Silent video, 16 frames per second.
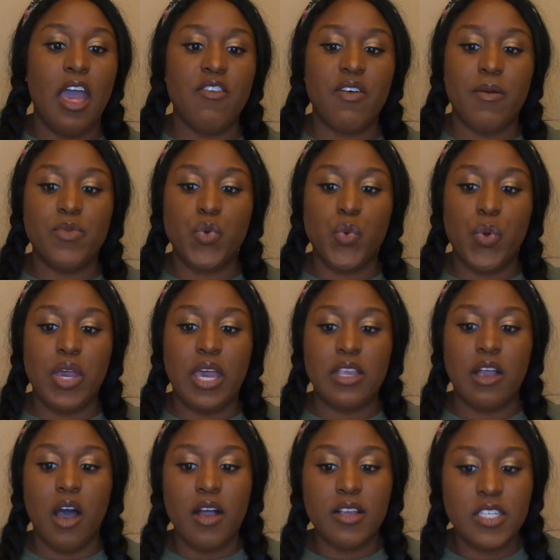if I'm doing
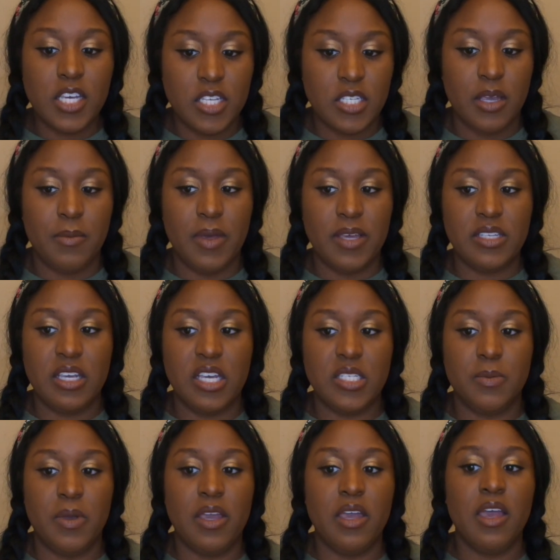an autism
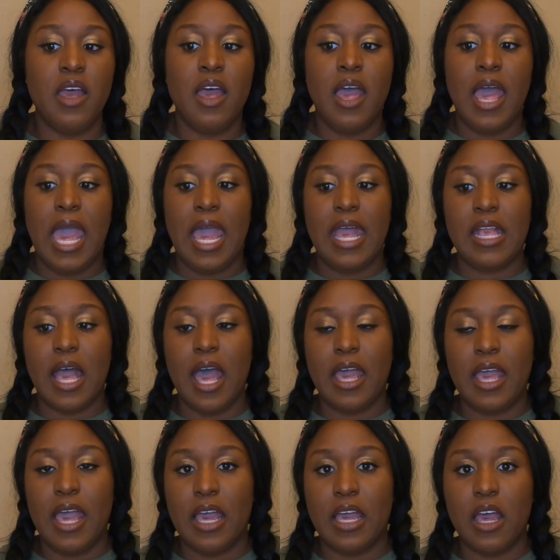assessment
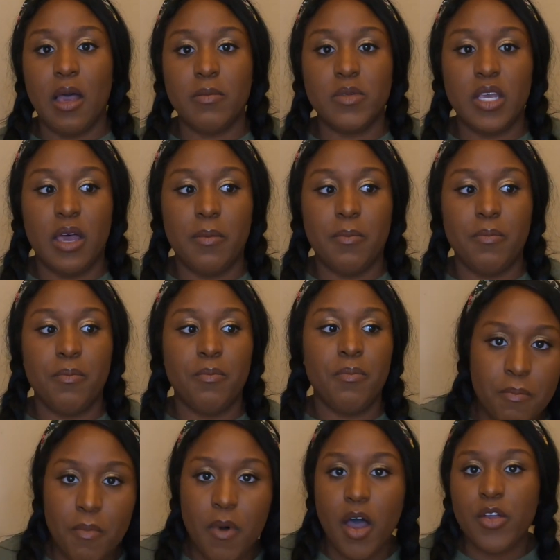and it comes up
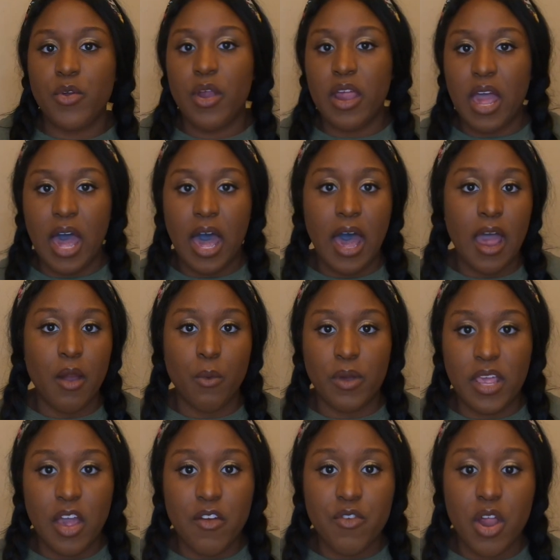moderate, high, or
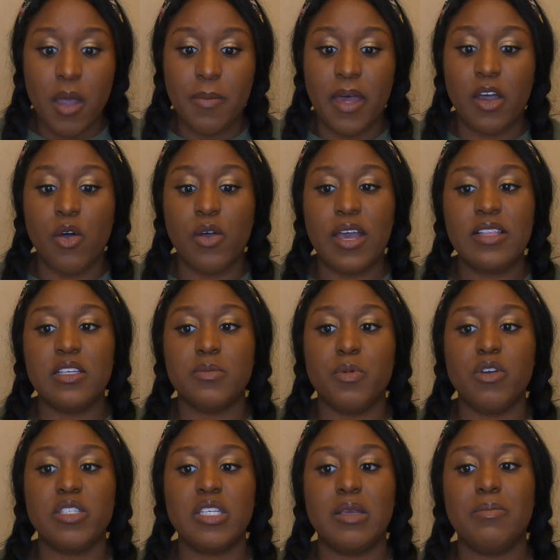whatever, I'm like, okay, this
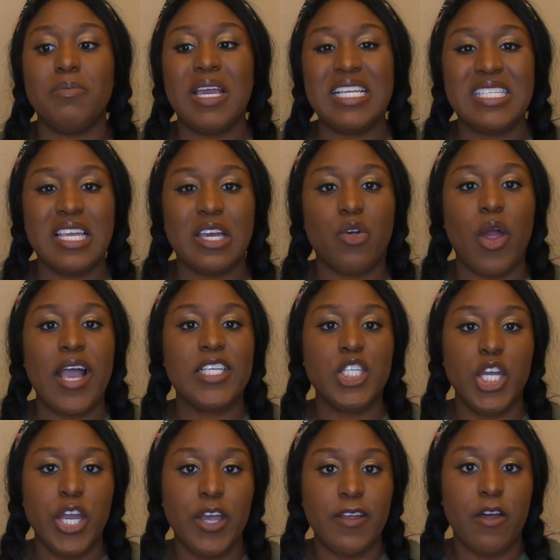person meets the
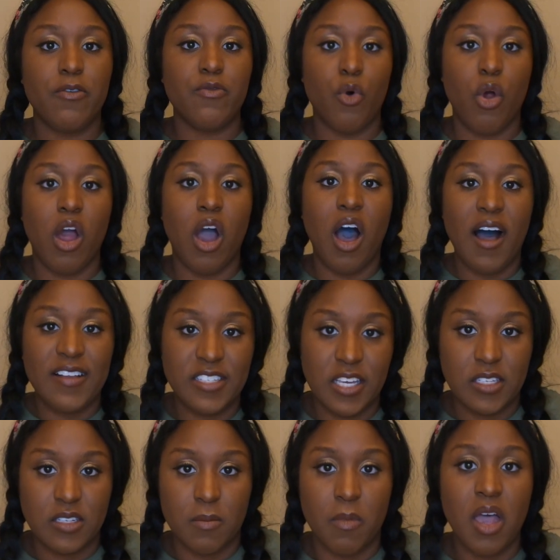criteria for
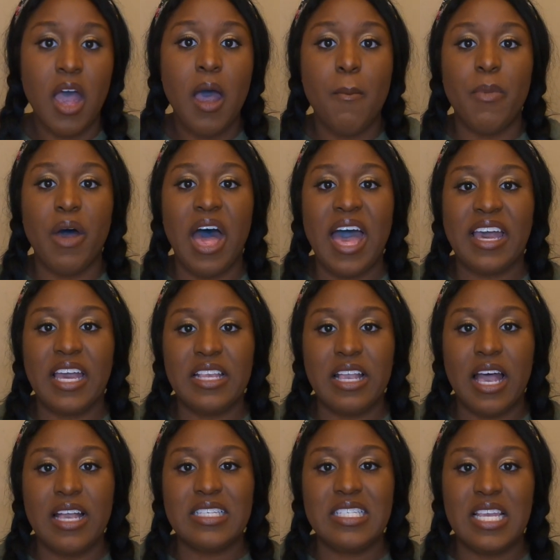autism, but I
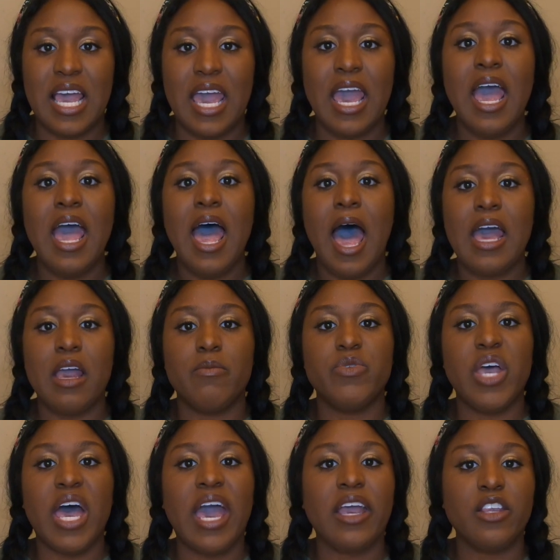cannot say I am
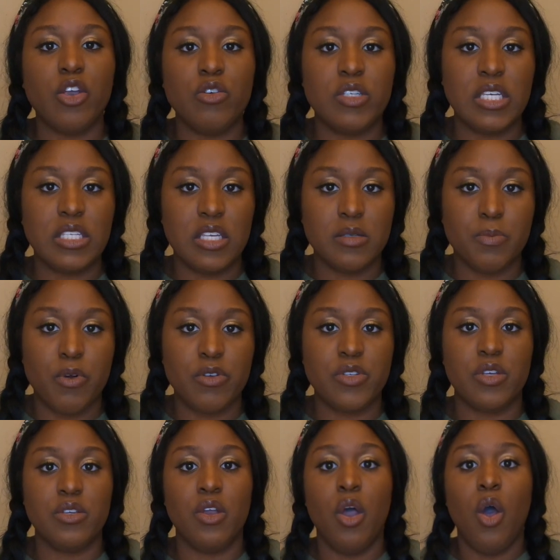diagnosing this
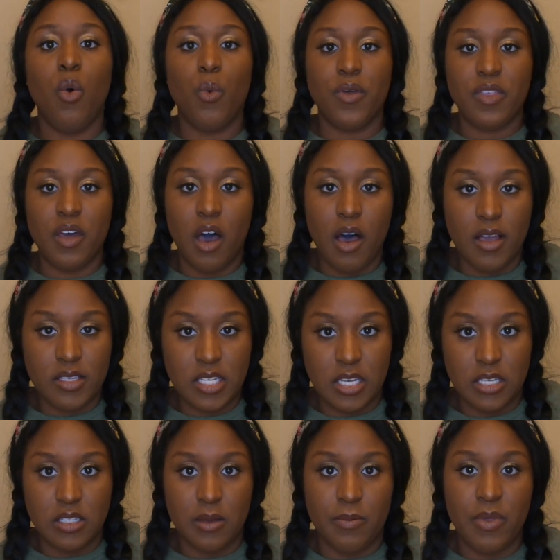person with
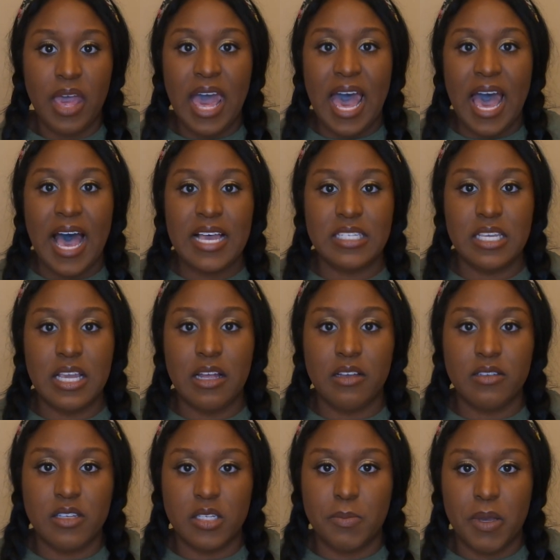autism as an
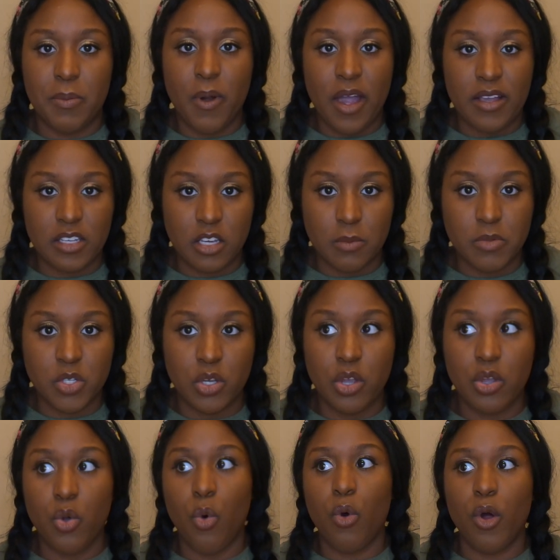LSSP practicum
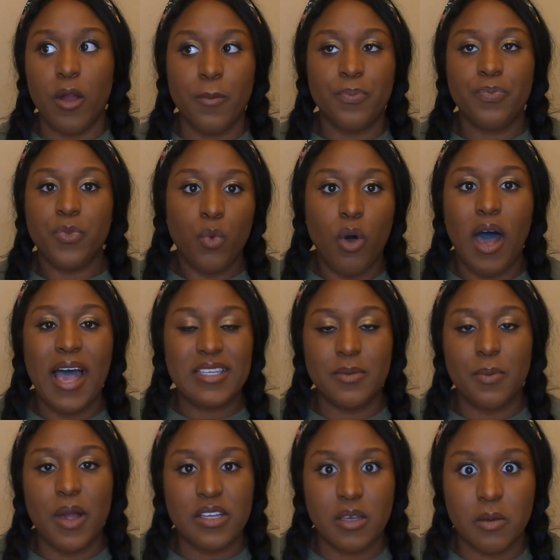student, or, well, as
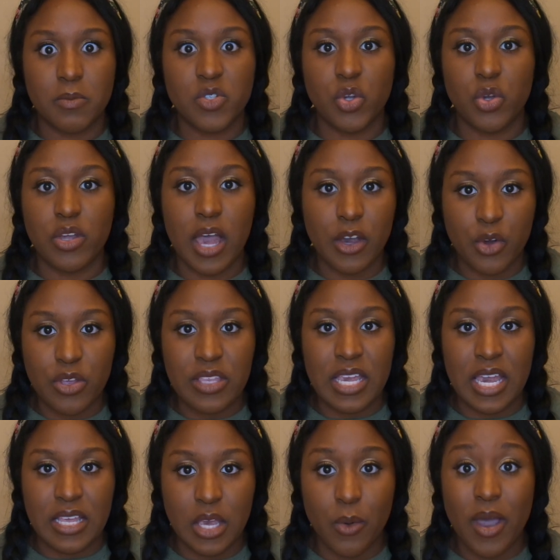a practicum student, I
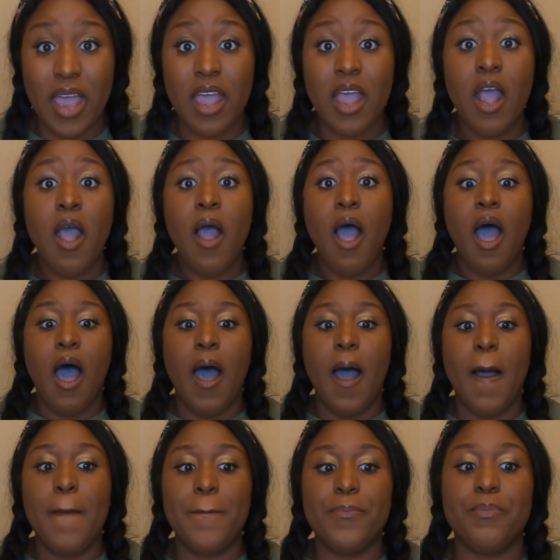couldn't anyway,
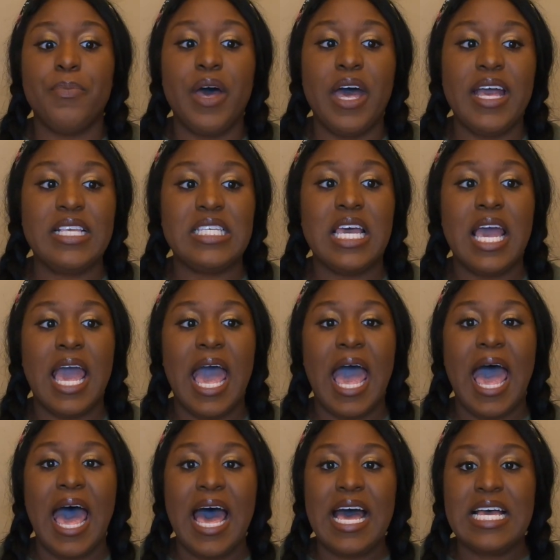but
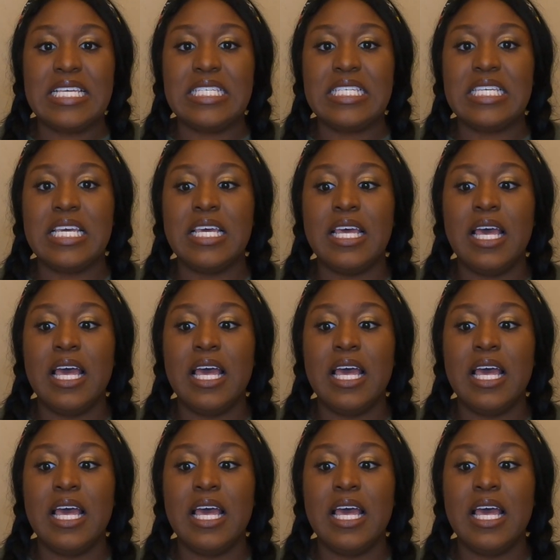as